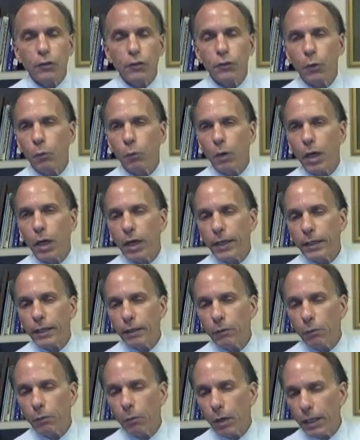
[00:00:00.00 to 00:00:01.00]
So
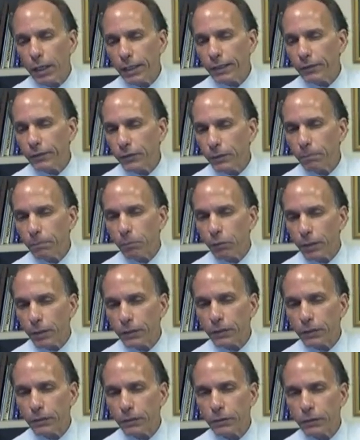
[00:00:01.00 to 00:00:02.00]
why is the
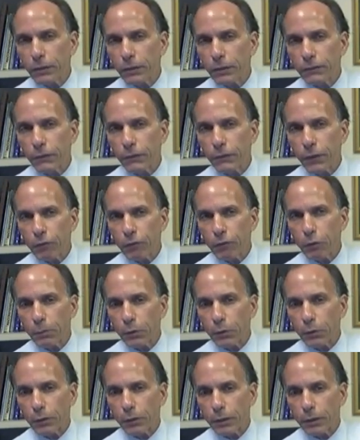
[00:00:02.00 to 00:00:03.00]
presence of
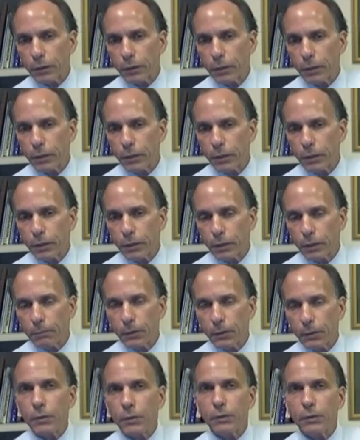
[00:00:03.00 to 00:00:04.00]
therapeutic
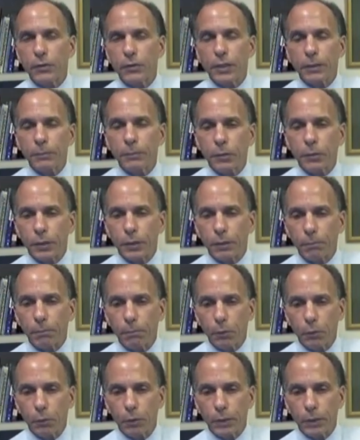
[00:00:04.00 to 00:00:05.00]
misconception
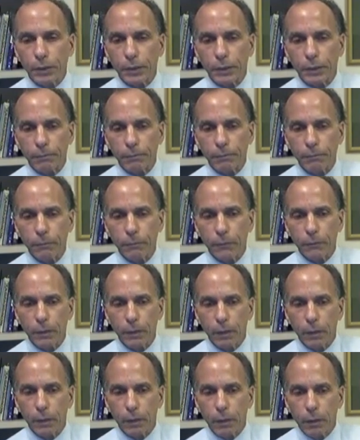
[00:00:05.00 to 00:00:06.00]
important?
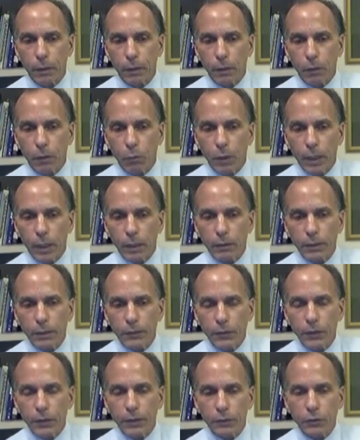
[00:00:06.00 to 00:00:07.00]
Well,
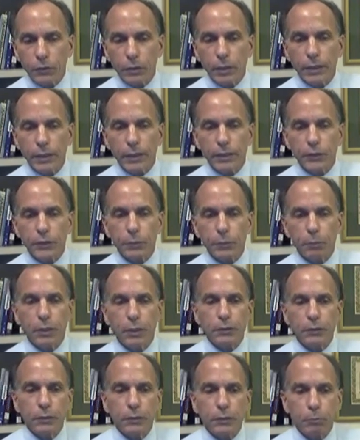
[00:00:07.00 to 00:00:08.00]
essentially, its
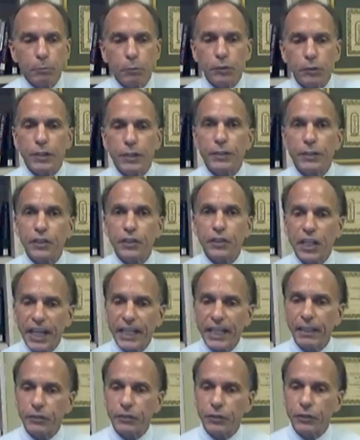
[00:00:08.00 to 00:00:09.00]
presence presents
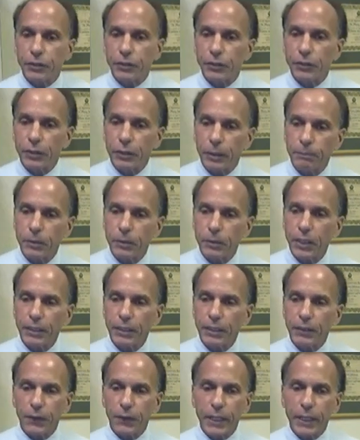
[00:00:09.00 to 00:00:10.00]
challenges in
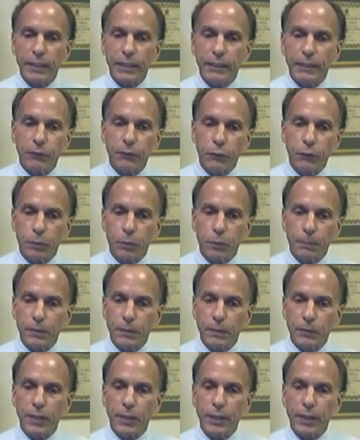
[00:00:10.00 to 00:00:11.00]
obtaining valid informed
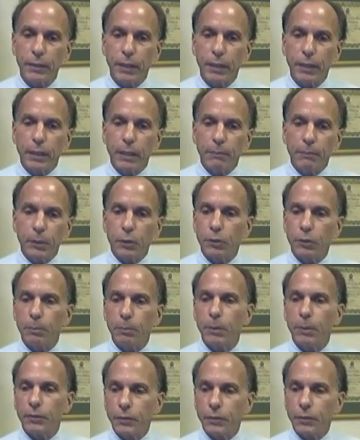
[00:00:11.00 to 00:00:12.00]
consent because
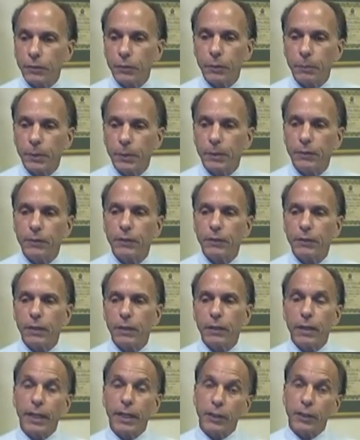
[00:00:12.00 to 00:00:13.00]
participants,
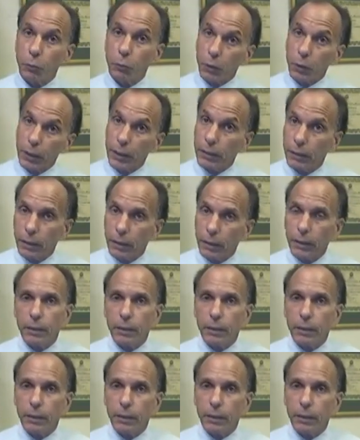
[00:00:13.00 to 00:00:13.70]
as we